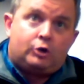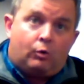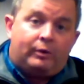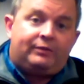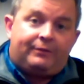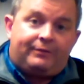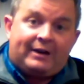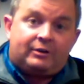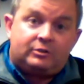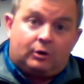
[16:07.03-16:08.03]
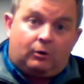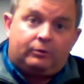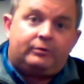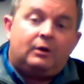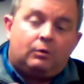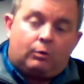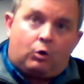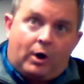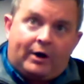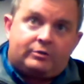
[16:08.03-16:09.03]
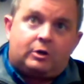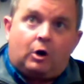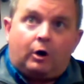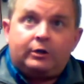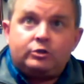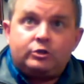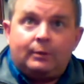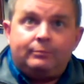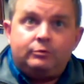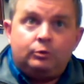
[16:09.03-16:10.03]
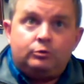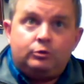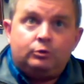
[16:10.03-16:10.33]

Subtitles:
showing that that adult requires a guardianship due